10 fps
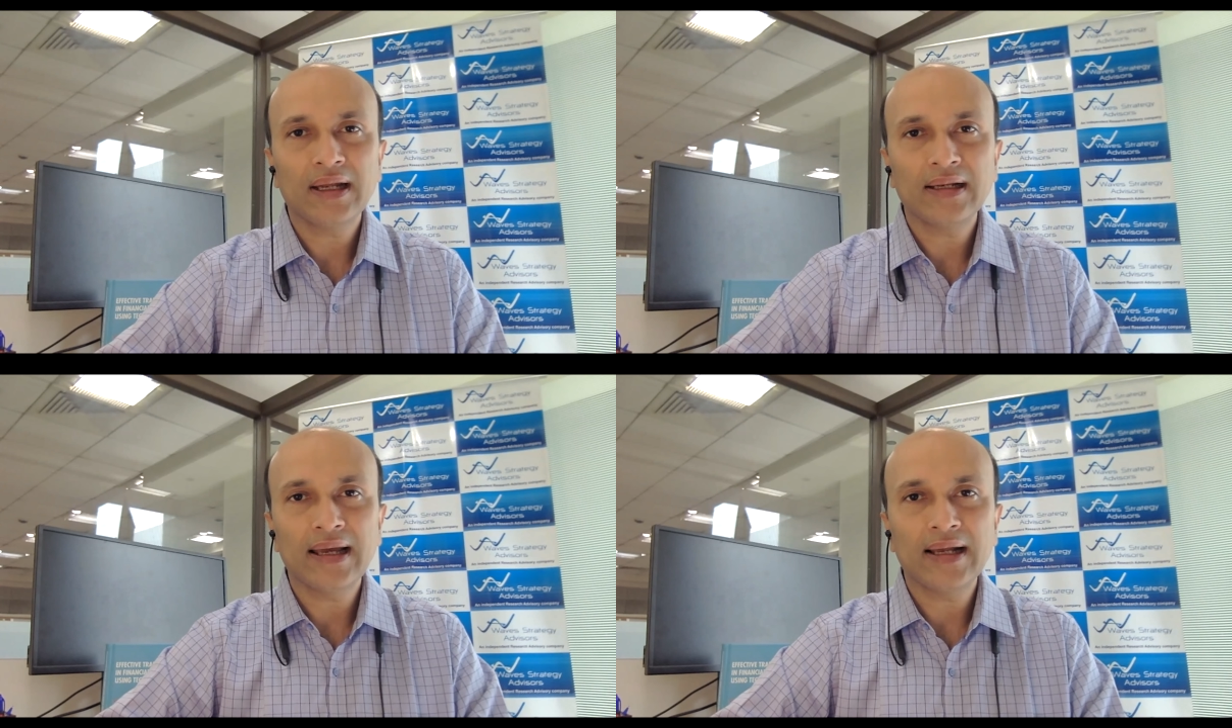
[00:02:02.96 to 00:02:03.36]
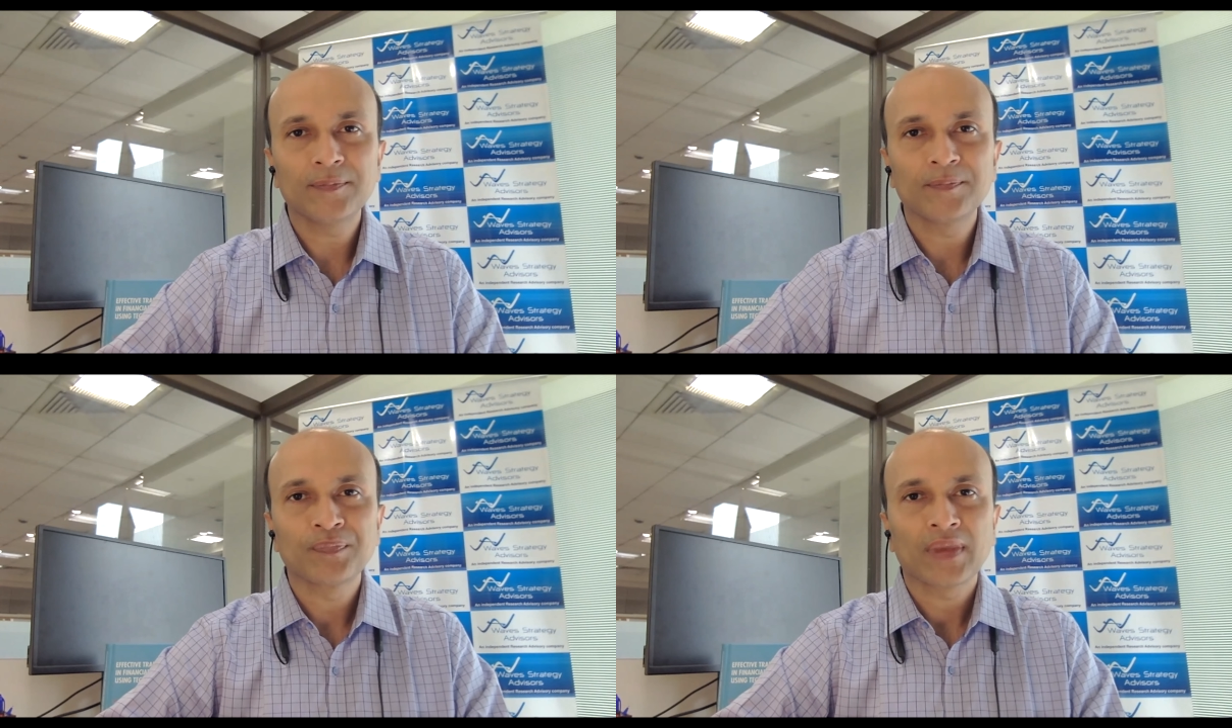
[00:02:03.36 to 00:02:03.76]
said that,
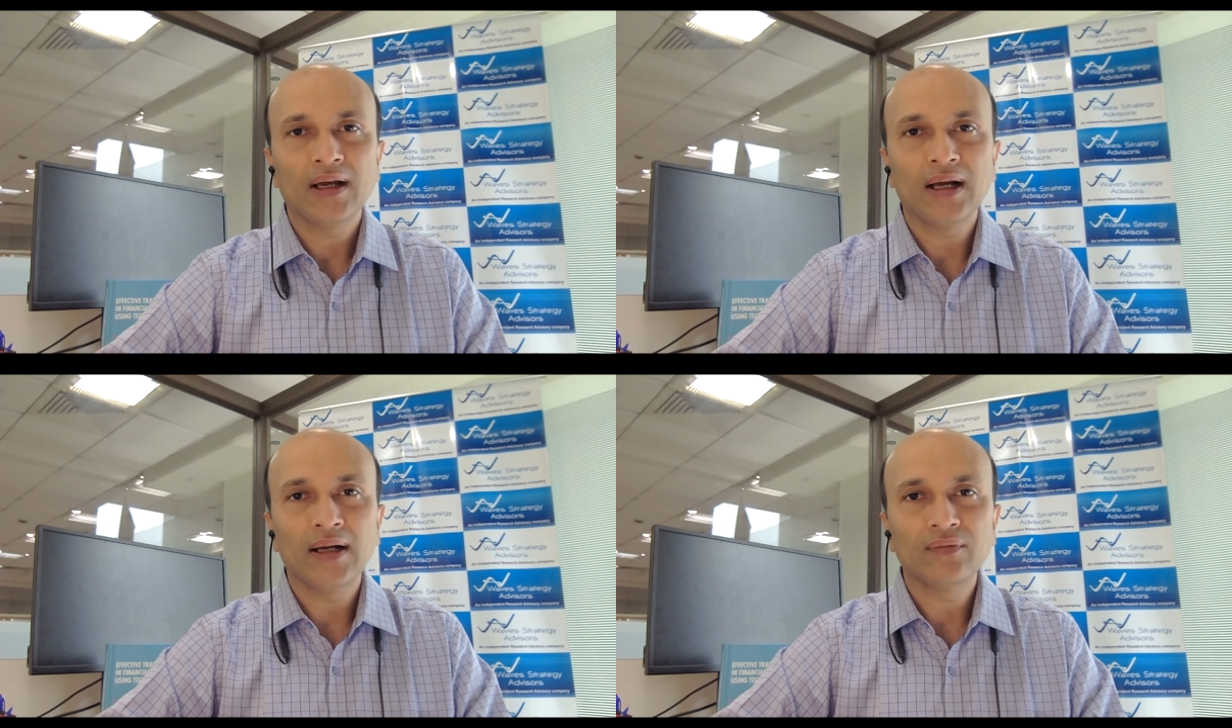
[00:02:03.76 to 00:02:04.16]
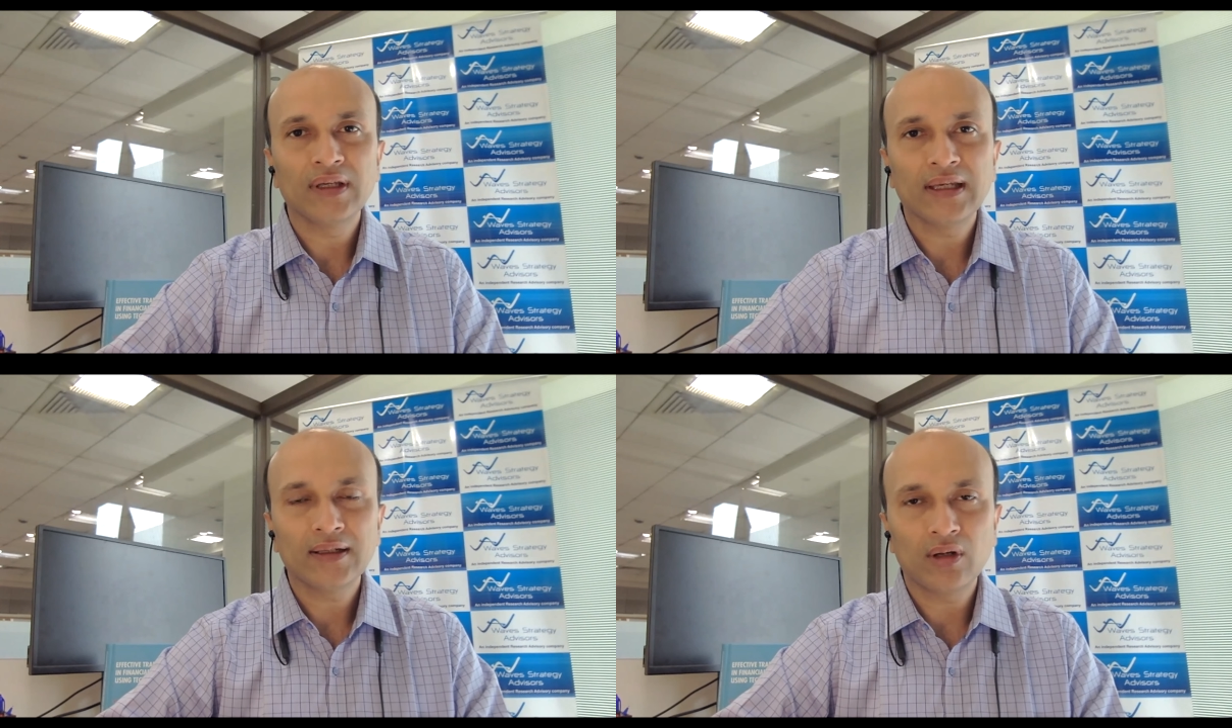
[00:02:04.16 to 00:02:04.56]
we
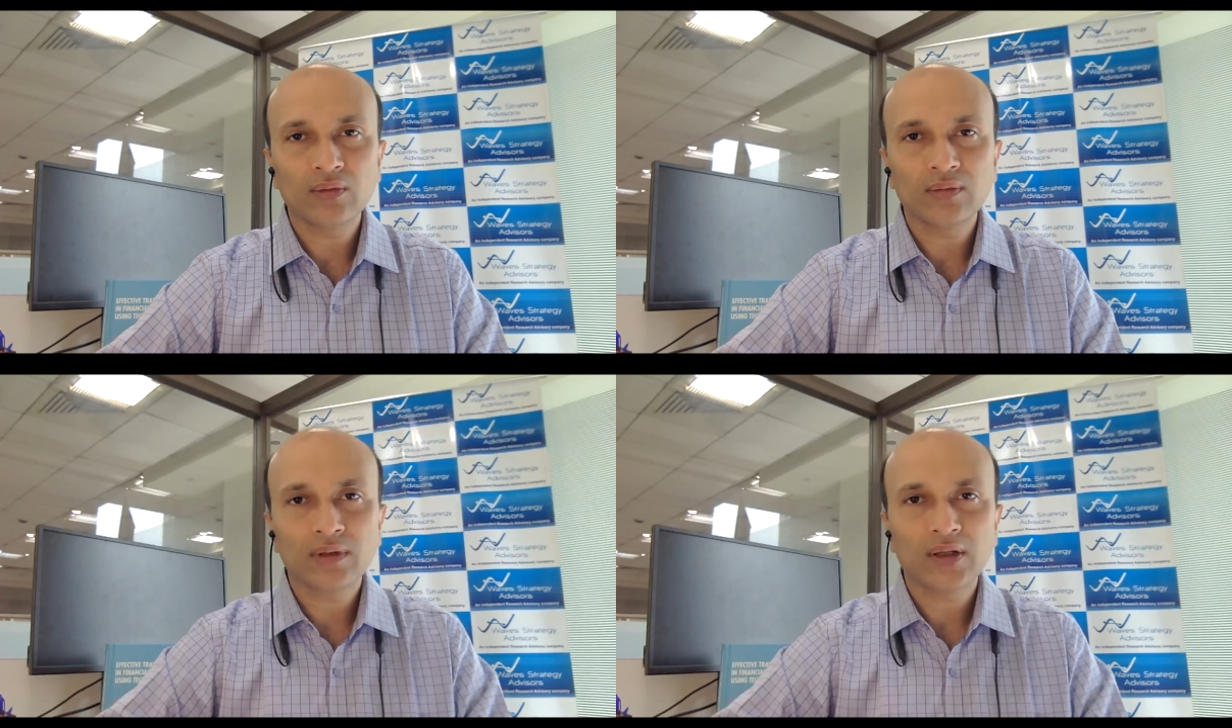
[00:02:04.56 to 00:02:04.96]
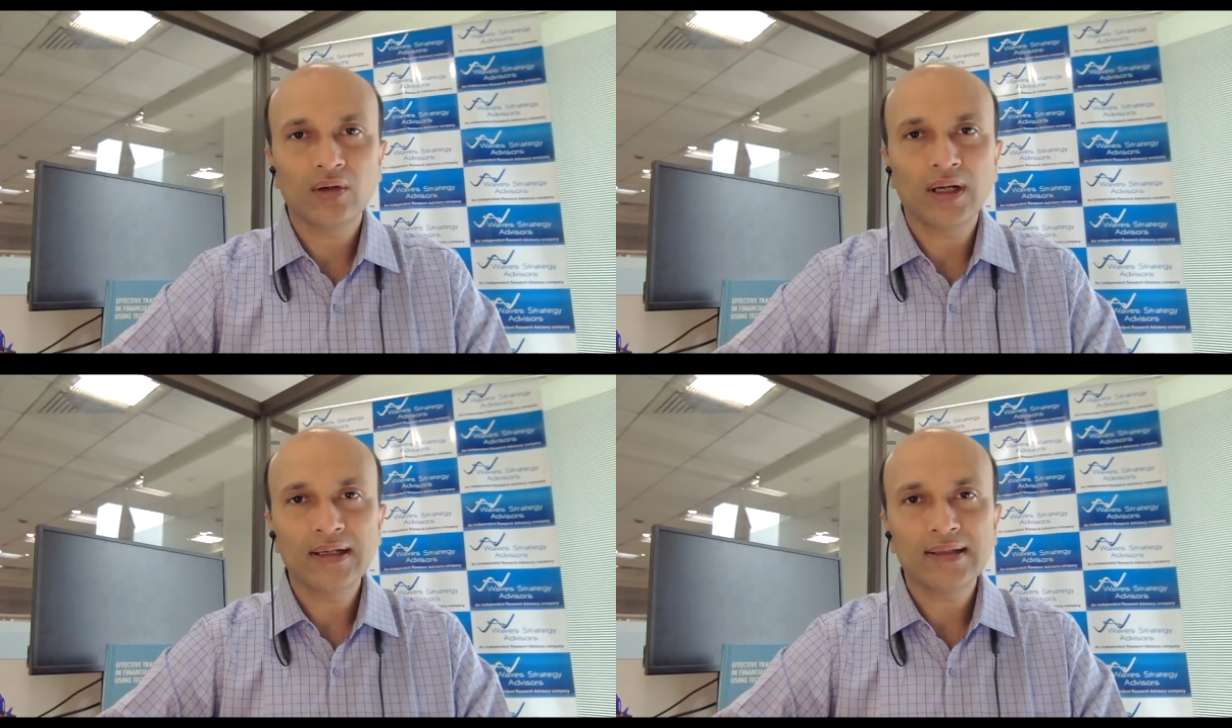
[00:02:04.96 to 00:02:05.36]
can also
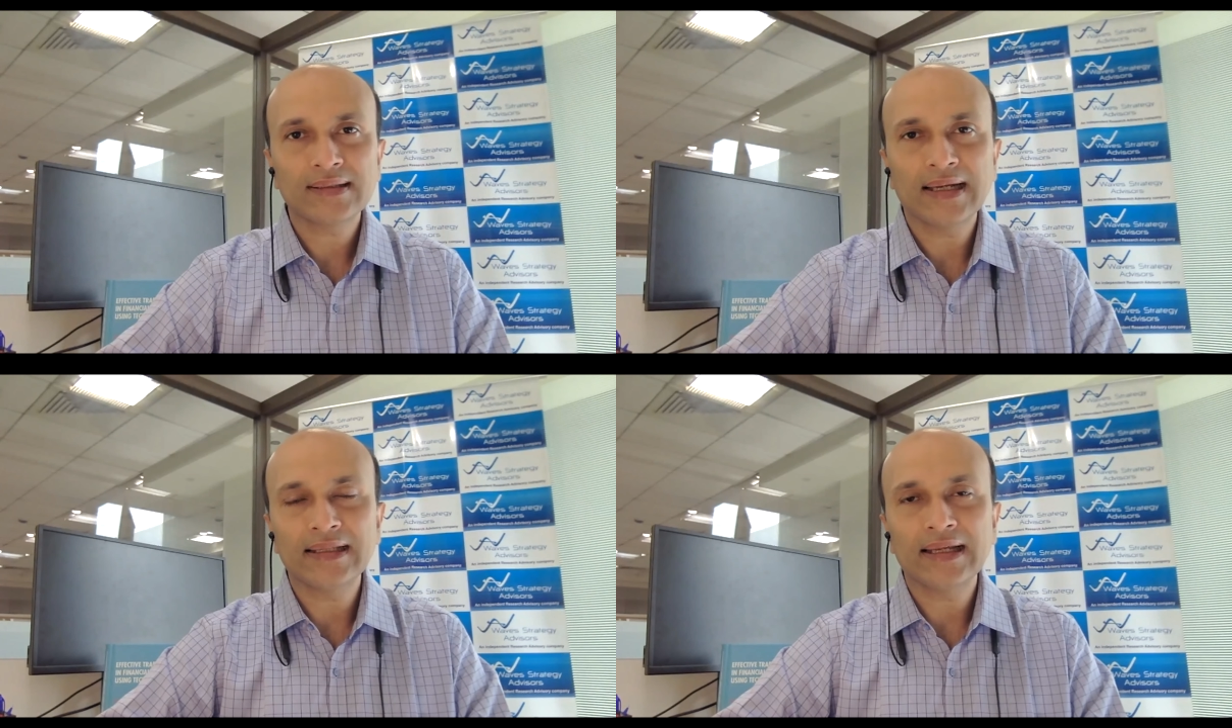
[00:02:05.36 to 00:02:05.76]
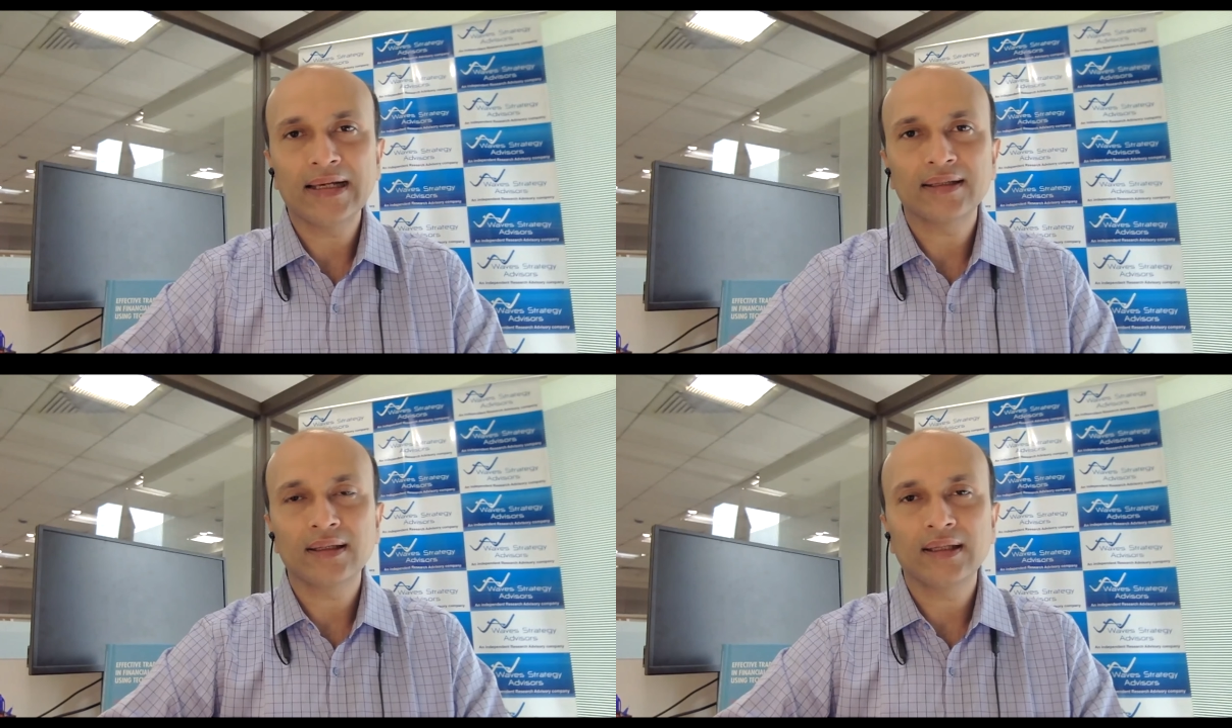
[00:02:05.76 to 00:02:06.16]
understand
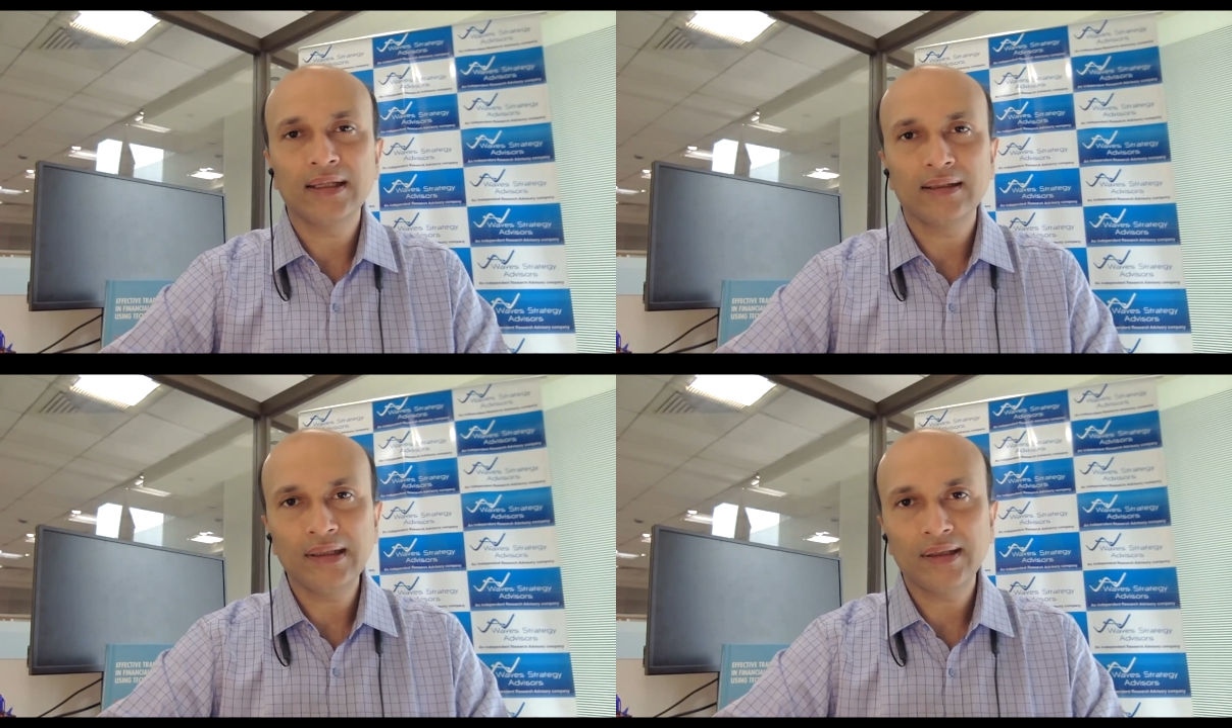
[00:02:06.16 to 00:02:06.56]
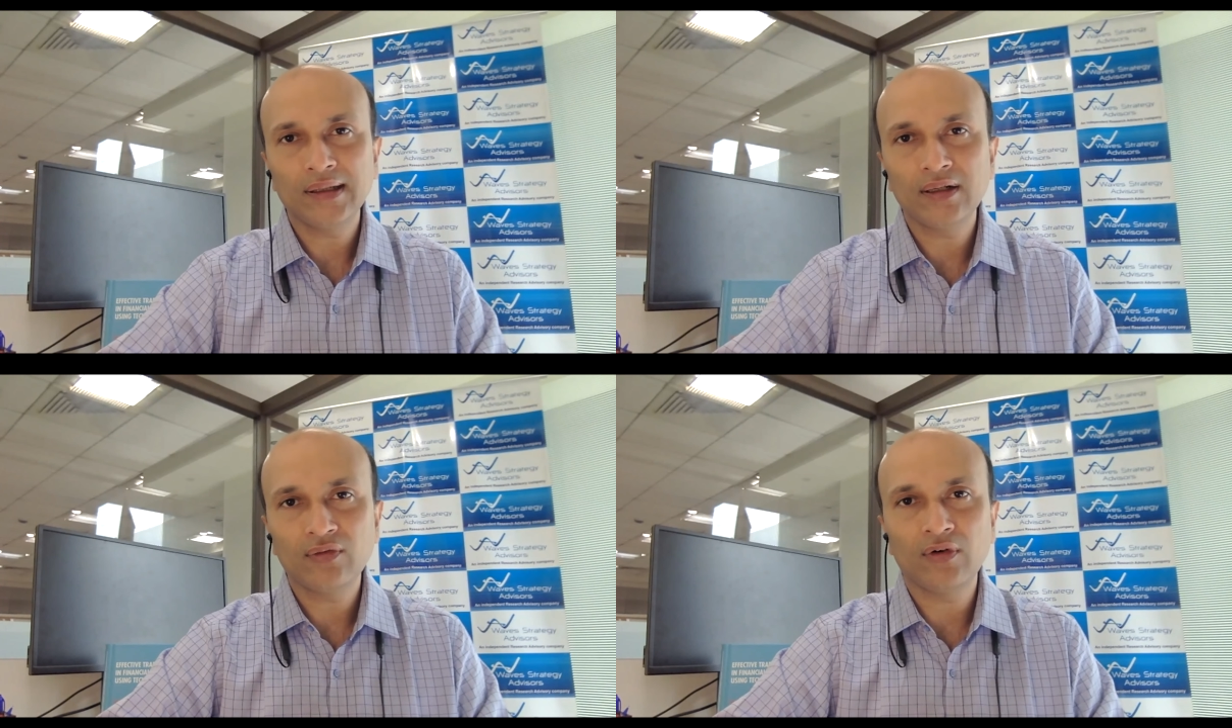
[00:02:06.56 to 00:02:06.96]
that the
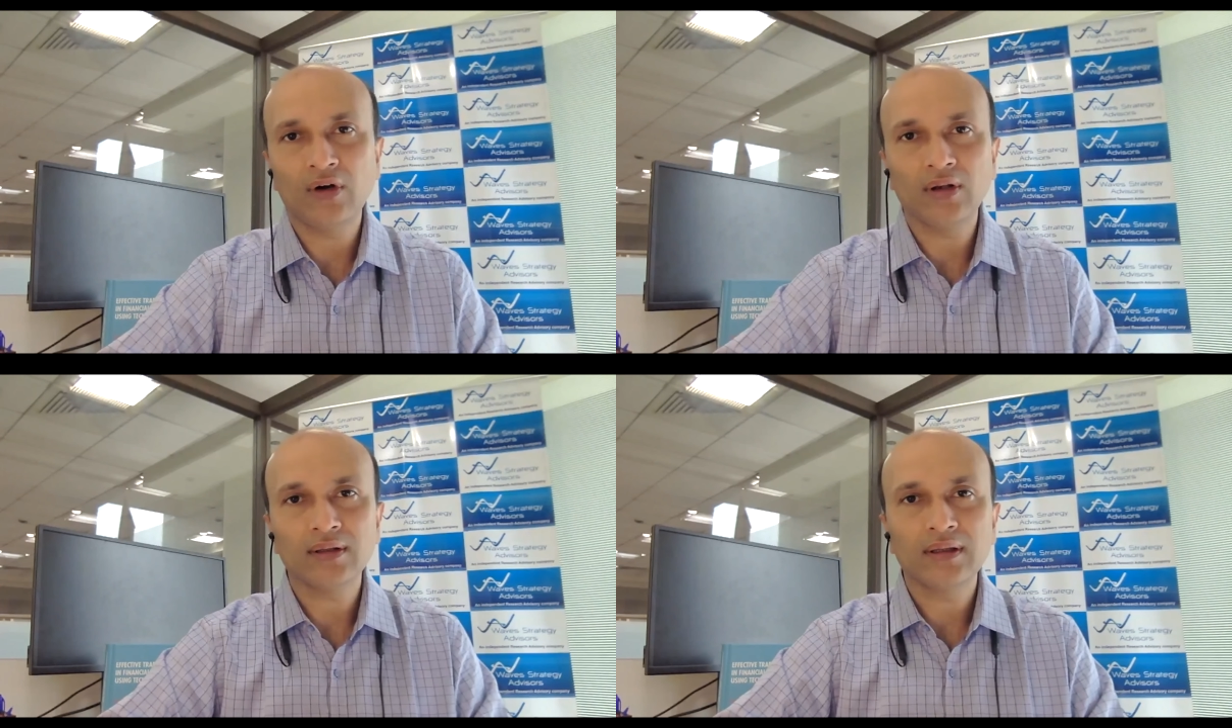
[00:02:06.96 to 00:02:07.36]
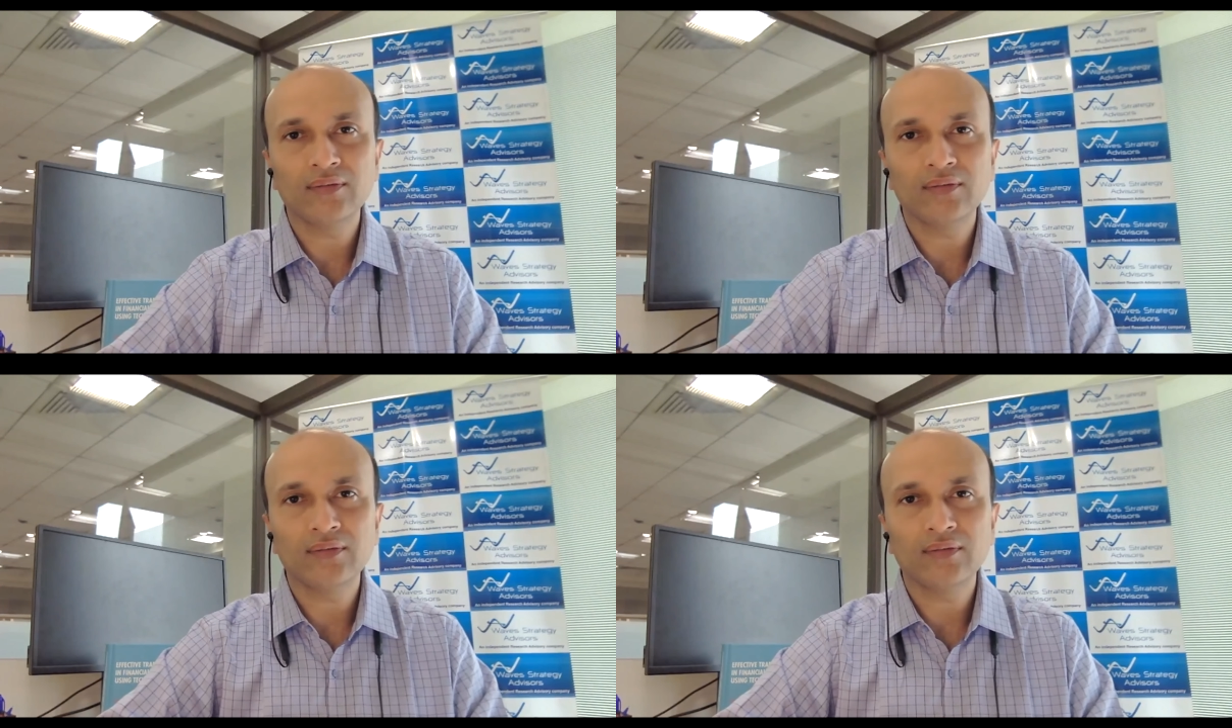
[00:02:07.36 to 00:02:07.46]
recent fall